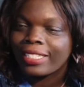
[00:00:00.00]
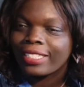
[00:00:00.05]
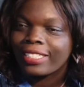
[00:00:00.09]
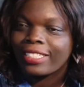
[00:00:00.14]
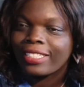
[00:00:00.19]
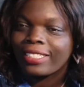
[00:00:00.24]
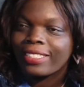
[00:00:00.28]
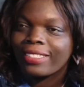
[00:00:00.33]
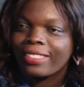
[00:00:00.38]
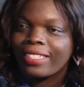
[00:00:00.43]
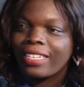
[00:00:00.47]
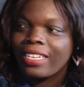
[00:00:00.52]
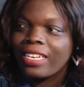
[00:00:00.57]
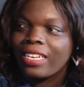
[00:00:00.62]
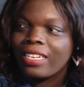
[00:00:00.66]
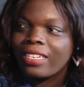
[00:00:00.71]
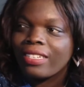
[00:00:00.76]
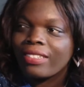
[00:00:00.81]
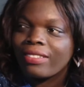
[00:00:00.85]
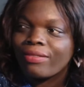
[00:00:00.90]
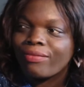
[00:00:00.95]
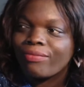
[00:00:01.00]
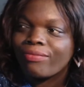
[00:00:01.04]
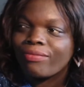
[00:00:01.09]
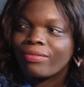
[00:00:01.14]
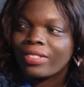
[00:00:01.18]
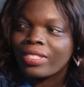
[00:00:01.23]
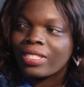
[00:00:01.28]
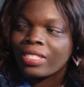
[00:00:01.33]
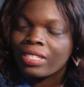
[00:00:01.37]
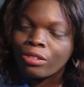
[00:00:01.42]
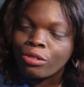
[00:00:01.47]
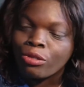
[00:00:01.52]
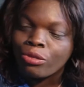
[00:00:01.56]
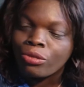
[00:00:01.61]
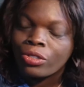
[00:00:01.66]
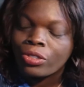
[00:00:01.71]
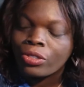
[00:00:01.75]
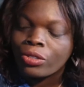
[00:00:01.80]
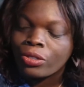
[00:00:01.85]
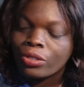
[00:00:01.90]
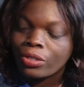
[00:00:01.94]
Yes. It's a
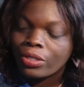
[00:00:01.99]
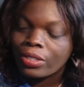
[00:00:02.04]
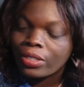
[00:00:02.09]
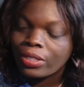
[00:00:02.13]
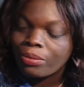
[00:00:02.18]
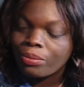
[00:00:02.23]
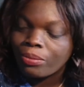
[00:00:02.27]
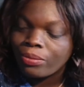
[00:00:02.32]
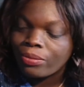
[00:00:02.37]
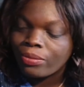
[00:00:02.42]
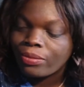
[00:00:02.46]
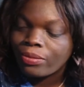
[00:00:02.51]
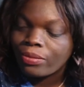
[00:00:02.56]
good source.